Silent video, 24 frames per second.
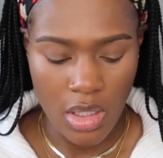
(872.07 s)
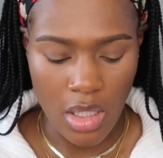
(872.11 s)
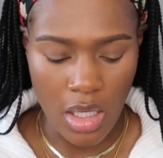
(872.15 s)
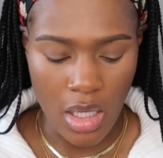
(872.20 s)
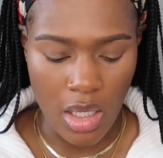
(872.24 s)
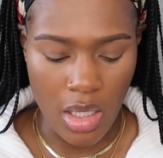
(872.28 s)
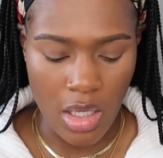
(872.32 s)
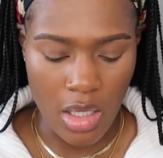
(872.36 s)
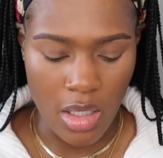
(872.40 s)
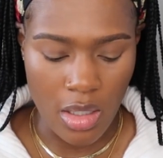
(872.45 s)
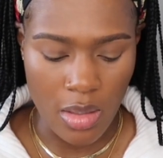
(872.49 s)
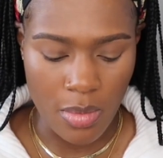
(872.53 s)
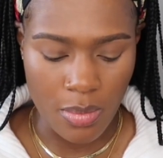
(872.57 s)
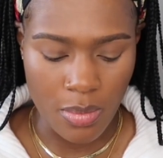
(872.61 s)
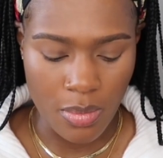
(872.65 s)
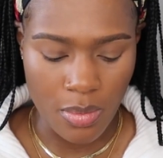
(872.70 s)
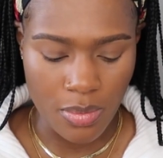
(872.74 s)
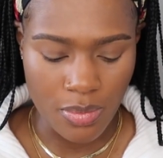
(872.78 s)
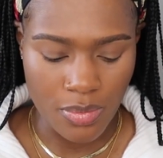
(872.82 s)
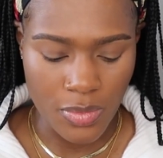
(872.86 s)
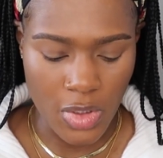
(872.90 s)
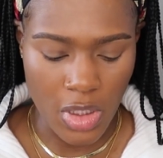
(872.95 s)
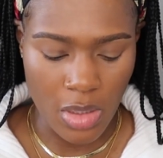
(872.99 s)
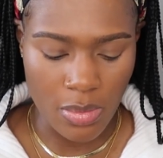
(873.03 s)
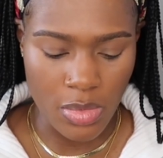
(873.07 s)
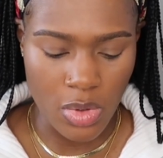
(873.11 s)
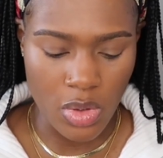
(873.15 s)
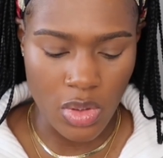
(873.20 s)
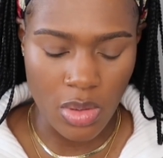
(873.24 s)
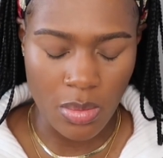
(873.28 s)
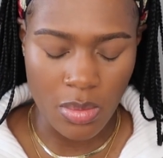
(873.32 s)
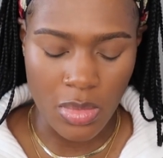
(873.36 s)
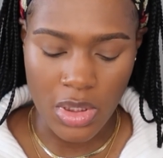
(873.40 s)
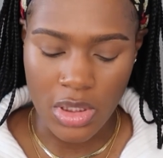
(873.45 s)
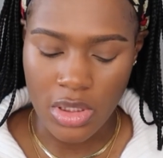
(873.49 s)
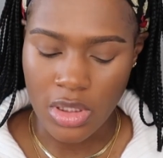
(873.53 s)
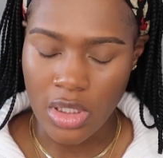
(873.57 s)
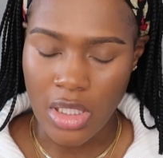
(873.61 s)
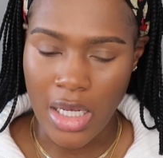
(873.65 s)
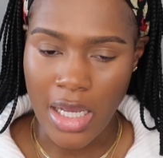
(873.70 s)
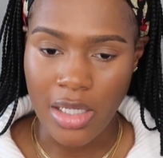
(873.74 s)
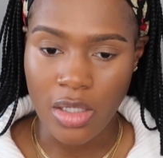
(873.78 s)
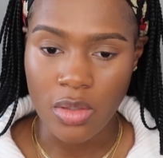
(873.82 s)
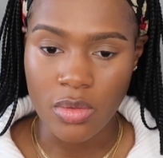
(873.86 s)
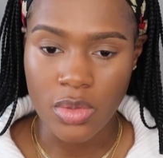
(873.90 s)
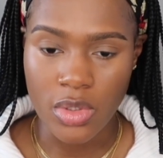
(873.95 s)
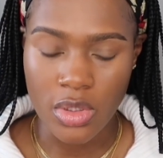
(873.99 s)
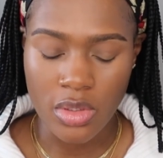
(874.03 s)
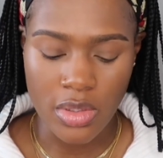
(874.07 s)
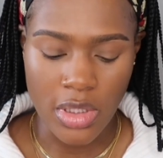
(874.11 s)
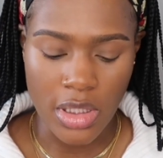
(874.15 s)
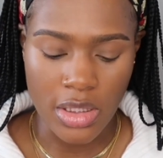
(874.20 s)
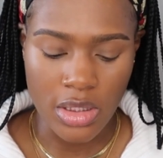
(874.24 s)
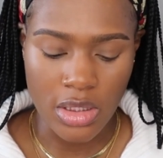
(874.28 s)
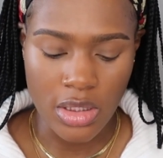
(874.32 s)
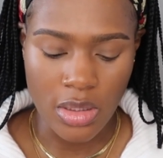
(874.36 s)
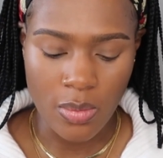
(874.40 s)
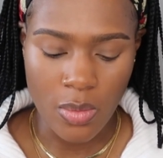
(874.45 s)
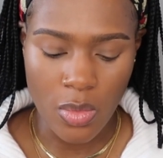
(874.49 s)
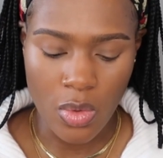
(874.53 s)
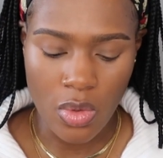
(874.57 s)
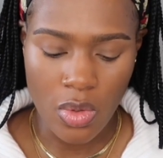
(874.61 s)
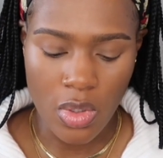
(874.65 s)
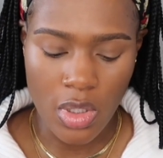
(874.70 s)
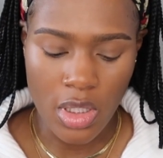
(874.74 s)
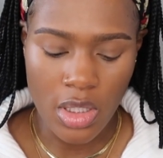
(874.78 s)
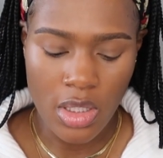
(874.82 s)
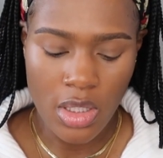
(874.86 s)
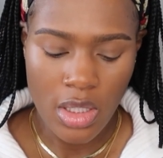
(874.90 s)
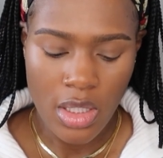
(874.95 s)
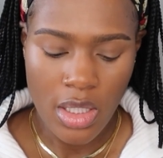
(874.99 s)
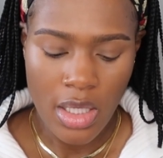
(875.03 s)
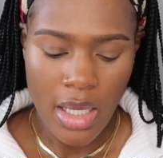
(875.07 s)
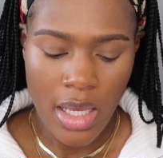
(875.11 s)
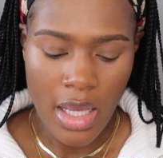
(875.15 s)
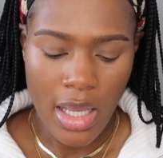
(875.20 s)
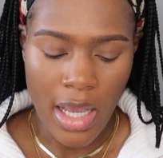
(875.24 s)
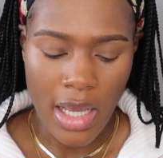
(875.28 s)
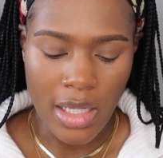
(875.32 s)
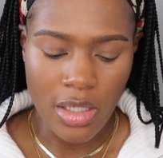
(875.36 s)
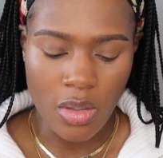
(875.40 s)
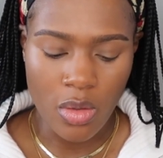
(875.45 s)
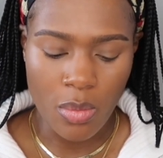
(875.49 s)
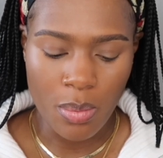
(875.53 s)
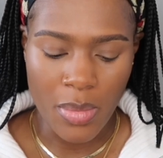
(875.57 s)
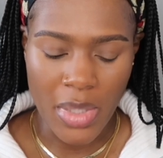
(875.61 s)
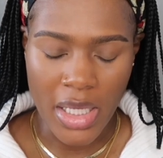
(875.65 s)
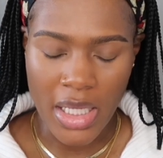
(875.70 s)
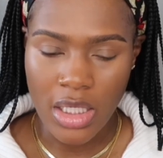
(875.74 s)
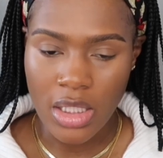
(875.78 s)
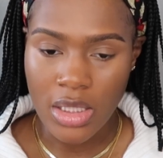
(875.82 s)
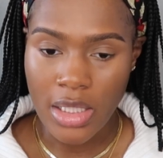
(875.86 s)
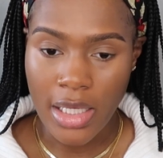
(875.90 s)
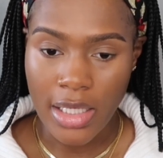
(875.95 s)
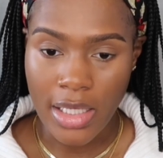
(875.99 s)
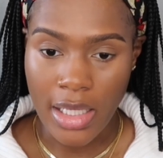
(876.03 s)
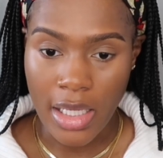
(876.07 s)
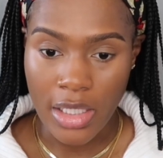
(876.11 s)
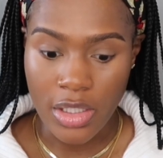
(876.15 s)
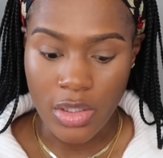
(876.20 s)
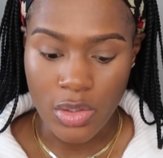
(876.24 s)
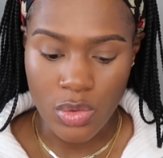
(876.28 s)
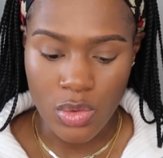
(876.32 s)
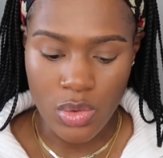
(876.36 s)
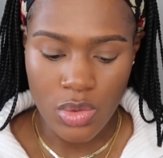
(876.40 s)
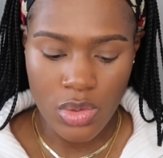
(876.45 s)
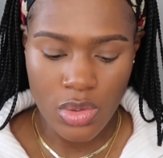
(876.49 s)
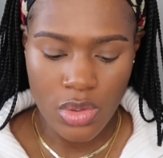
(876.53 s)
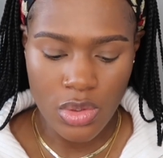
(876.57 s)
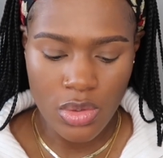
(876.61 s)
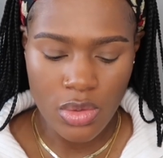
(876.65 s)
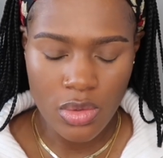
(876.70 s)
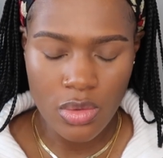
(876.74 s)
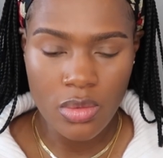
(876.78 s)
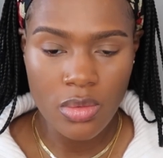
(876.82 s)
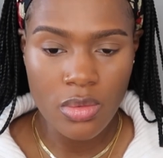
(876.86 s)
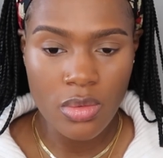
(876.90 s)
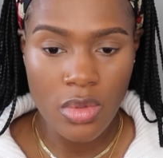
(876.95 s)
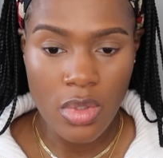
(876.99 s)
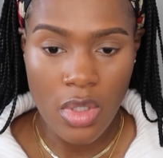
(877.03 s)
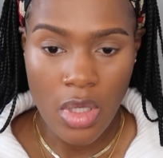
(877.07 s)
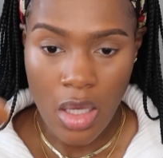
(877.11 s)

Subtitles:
a beauty blender. I don't do that anymore. I don't bake like I used to.